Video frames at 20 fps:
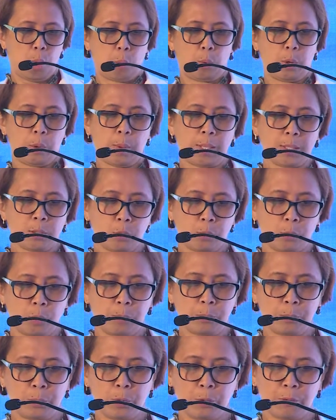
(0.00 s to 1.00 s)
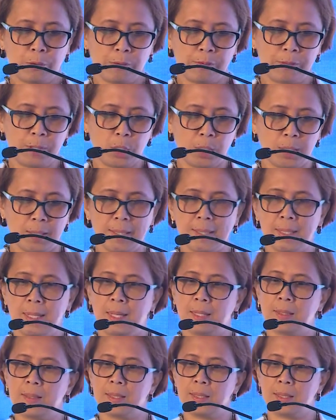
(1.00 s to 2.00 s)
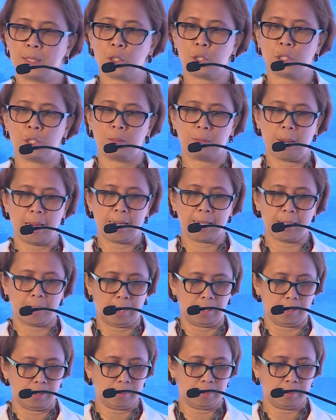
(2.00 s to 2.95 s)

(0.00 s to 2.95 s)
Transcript: We want to improve efficiency and decision-making.